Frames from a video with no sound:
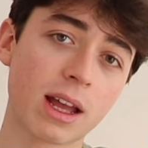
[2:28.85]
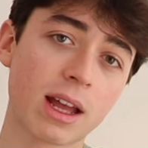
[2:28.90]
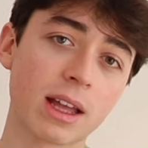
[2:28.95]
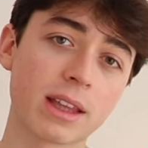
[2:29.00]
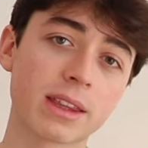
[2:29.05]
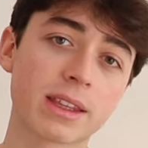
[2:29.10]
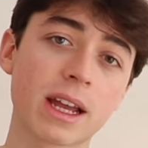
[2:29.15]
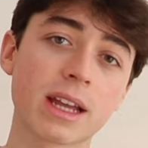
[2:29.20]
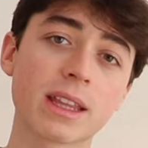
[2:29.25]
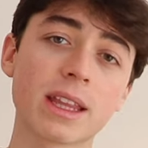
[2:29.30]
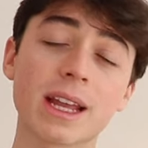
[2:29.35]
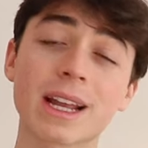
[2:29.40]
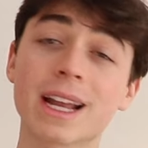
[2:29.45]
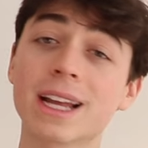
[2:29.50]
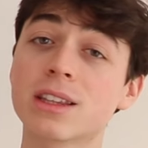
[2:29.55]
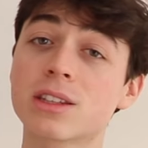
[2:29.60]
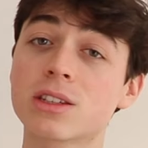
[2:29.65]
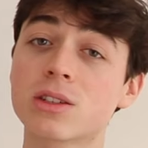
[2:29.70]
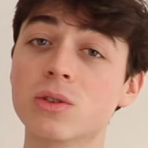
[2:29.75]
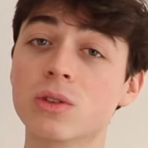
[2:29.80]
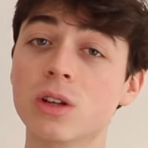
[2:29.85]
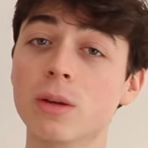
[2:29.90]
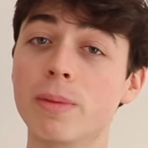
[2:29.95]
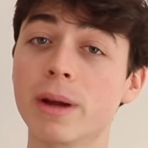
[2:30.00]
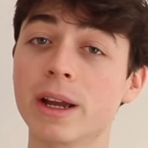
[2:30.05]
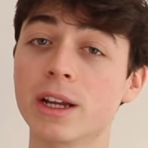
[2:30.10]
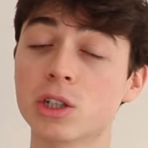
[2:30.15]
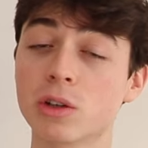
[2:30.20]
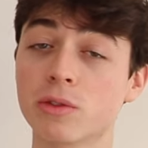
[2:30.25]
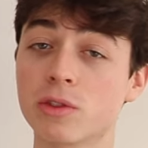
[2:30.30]
And then I get to the
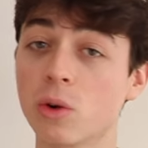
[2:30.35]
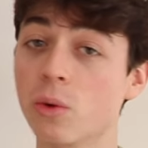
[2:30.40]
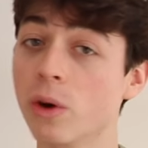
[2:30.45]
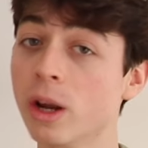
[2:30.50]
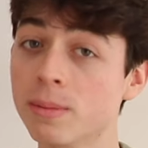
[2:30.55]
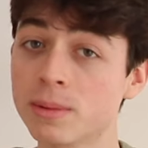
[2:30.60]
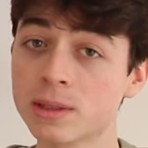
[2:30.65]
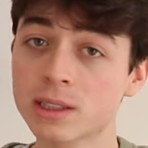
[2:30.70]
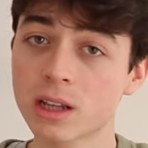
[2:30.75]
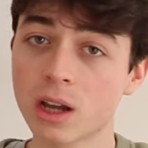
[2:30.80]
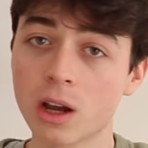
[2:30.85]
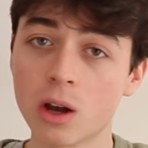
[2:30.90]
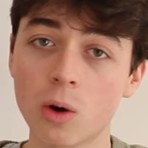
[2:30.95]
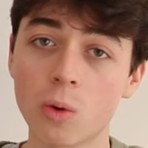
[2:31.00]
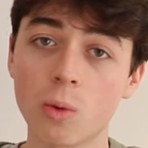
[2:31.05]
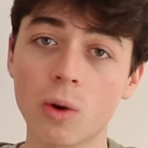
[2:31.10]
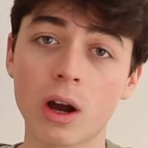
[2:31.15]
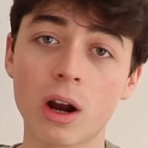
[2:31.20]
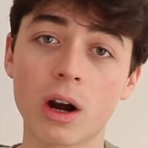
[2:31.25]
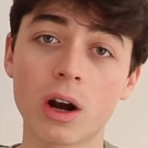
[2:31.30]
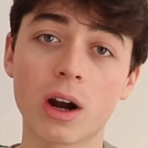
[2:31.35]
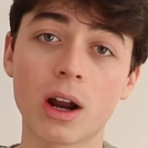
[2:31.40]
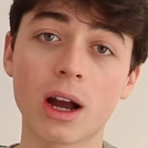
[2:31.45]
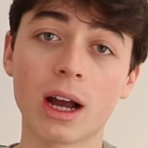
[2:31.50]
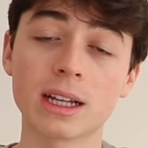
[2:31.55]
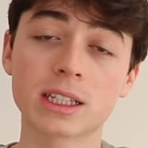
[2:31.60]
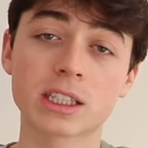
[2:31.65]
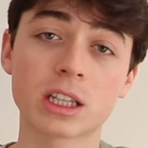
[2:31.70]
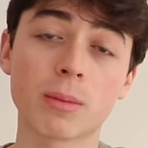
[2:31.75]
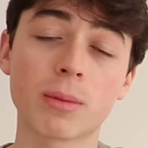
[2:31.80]
page of the ribs where
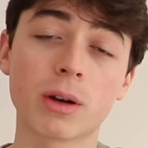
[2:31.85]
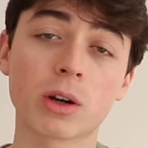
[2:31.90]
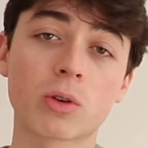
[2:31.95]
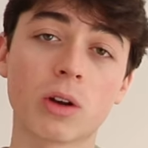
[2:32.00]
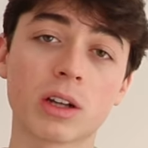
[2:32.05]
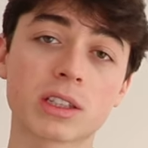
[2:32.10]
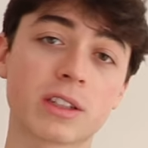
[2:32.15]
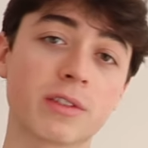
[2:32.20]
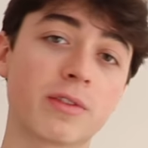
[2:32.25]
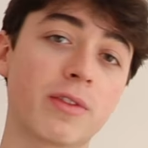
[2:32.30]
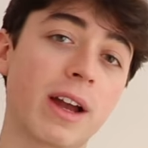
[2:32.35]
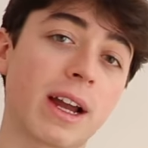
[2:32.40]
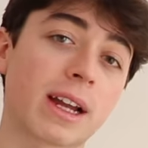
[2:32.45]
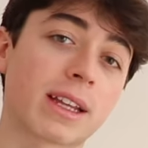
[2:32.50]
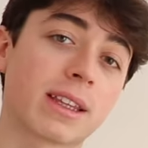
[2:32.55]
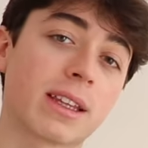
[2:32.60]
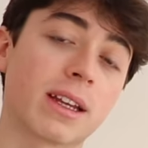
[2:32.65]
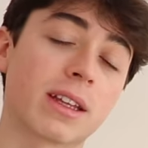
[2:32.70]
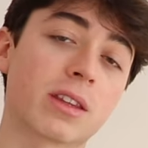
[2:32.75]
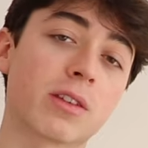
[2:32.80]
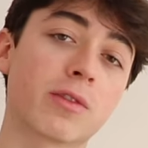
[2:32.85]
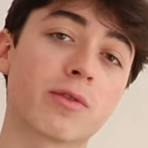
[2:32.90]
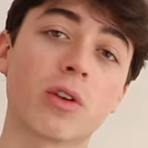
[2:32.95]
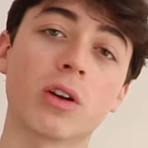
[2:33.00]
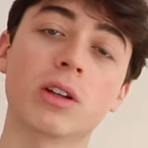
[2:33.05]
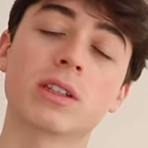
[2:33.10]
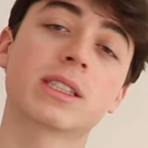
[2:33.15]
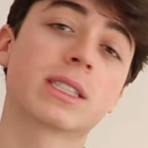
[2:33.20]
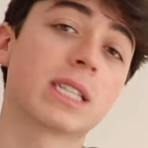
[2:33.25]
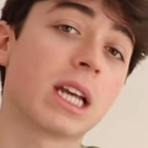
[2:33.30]
I stumble across the fact that the
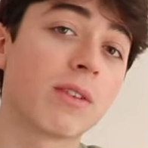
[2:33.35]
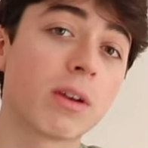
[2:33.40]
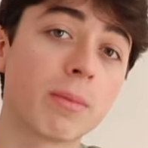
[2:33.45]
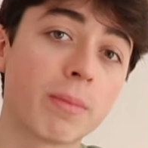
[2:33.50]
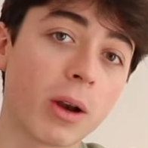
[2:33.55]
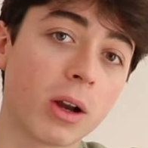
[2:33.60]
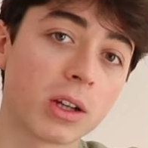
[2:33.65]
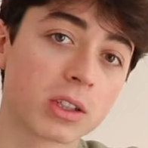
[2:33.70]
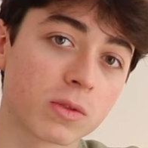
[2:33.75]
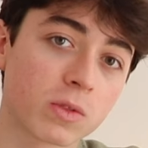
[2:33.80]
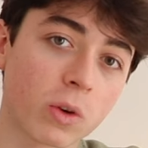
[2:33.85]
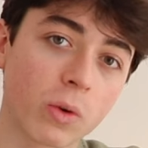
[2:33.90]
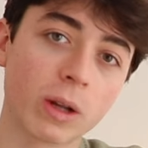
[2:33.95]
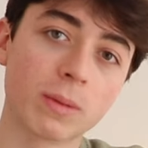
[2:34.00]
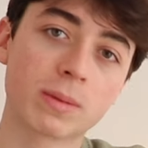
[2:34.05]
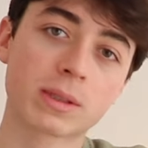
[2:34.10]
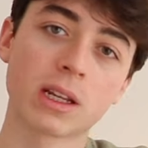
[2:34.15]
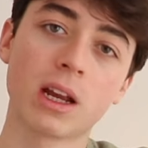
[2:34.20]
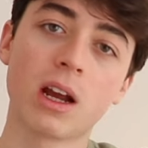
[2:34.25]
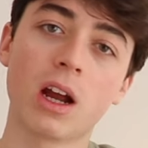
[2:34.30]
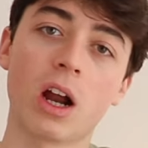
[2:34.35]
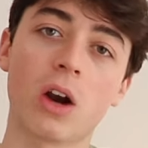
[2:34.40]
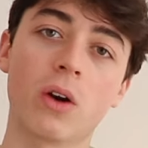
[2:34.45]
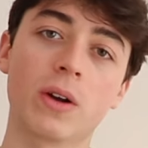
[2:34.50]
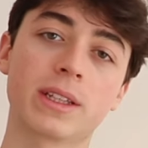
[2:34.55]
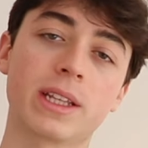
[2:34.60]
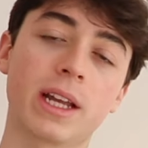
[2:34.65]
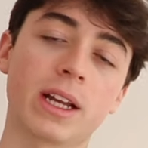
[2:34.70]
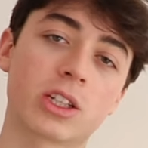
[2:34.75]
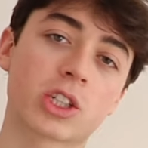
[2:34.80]
first seven pairs of the ribs are
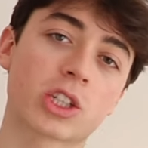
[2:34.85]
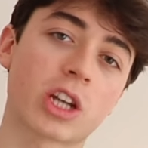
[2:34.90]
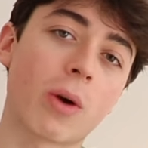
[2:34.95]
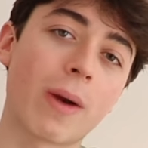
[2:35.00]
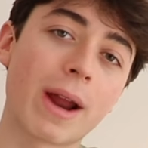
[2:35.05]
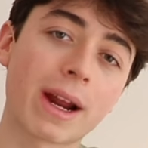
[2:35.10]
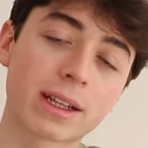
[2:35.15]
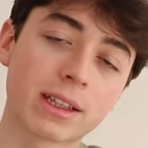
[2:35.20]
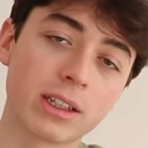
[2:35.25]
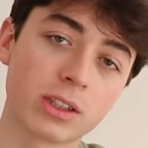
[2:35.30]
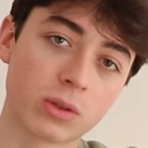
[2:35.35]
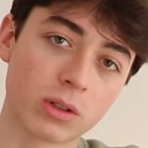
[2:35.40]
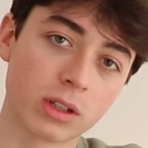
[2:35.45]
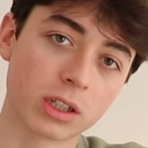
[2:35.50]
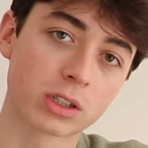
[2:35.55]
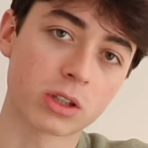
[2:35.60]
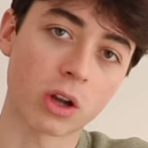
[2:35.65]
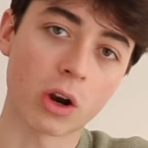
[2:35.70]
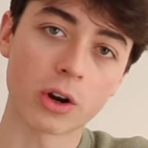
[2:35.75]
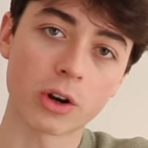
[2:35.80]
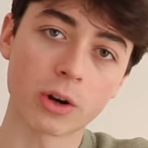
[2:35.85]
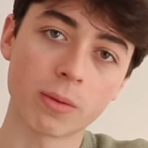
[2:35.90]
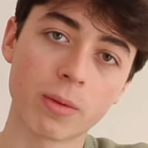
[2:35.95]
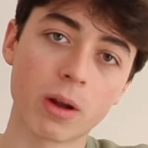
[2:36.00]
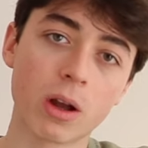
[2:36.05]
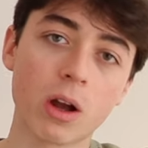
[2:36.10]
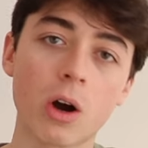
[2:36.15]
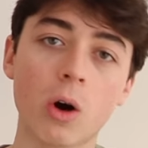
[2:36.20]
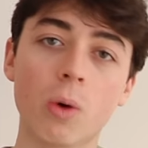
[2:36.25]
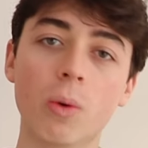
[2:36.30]
attached directly to the
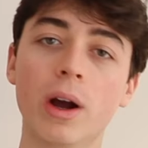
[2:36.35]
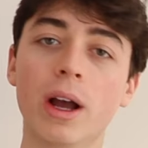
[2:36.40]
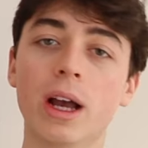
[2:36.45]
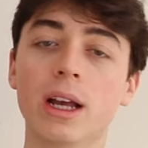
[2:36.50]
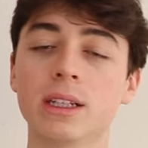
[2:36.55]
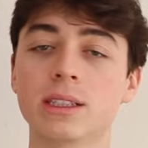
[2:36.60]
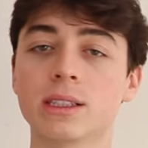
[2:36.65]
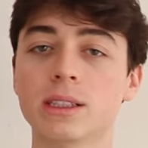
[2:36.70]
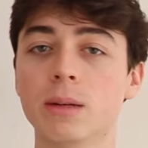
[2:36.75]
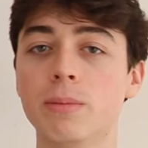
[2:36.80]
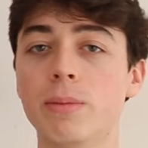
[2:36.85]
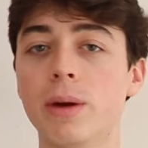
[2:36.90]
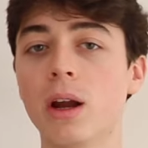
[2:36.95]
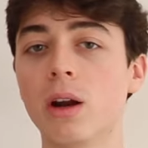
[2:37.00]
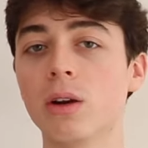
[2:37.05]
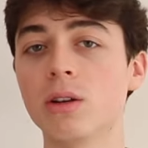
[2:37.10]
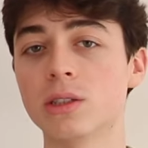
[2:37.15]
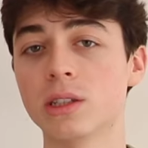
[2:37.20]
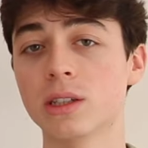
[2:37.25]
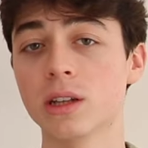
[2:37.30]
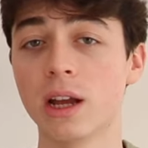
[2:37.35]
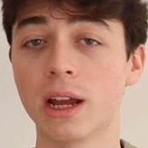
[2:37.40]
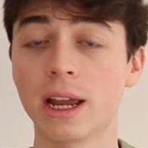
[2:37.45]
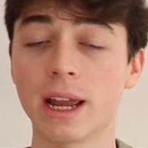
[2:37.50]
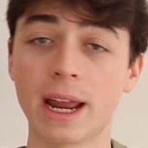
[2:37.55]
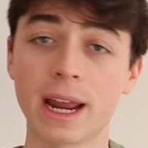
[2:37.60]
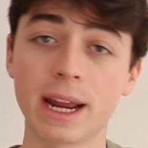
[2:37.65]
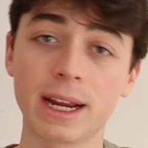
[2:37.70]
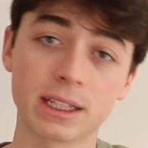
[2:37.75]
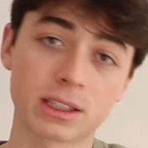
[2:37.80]
sternum, whereas the pairs
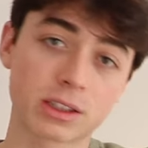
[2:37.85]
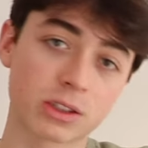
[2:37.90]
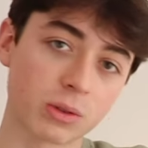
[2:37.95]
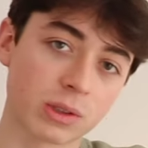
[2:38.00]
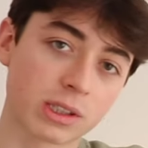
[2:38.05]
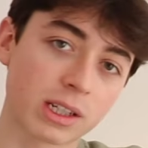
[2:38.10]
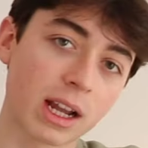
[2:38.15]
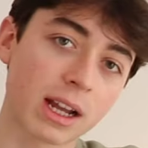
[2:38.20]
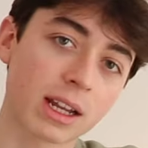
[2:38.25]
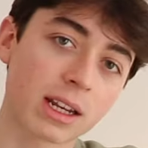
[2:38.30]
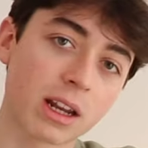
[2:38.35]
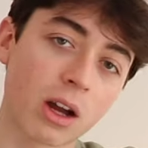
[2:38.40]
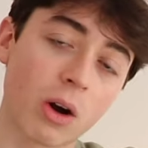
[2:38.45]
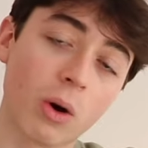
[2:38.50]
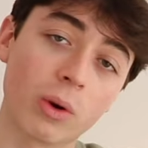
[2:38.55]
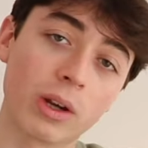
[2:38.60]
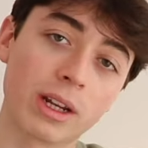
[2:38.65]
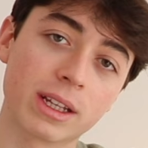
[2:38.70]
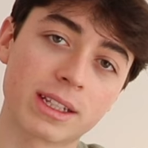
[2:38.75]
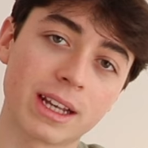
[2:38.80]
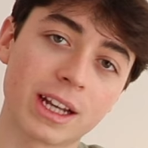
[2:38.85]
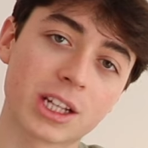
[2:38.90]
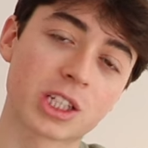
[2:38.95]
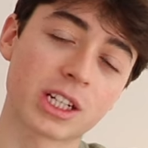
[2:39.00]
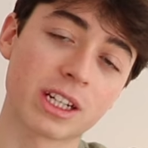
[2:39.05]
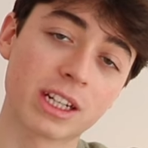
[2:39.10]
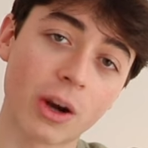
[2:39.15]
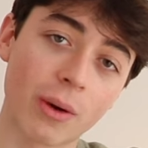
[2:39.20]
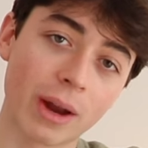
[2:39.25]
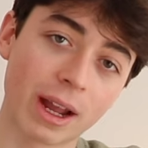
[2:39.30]
8 to 10 are only attached
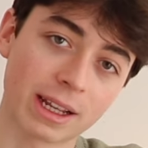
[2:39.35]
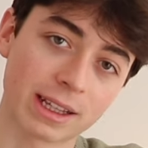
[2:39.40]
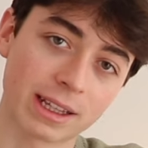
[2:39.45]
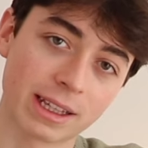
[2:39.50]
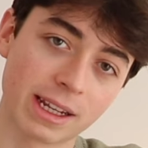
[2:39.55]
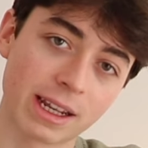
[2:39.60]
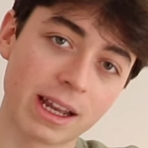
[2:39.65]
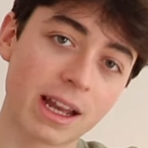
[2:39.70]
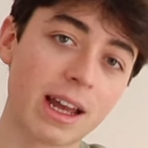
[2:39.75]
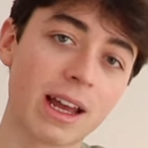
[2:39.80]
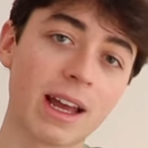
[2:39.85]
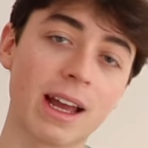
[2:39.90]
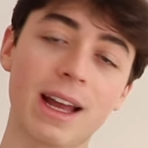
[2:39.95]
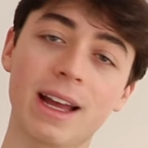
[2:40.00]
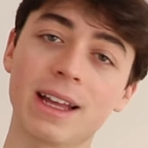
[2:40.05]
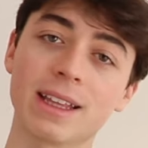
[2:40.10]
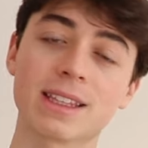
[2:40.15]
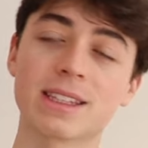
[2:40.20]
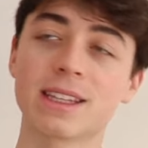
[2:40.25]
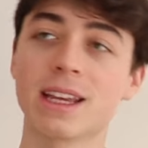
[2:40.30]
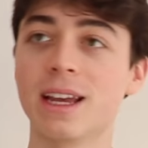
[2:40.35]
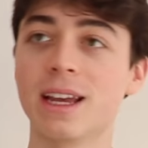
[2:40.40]
indirectly, and